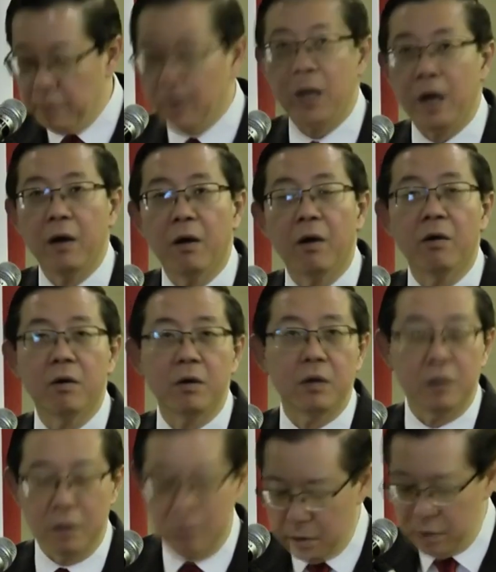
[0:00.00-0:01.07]
by
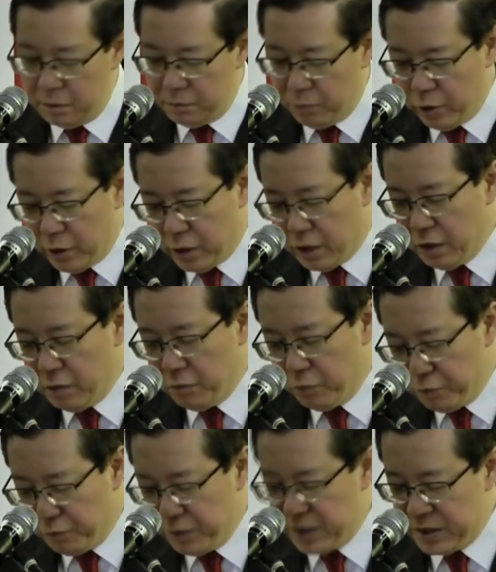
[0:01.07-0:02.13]
all political
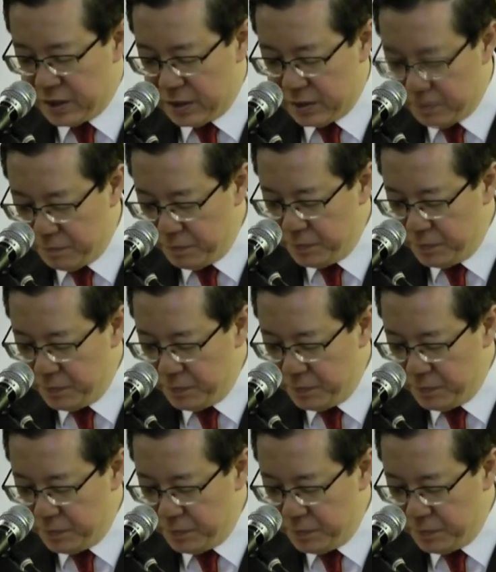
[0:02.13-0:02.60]
movements.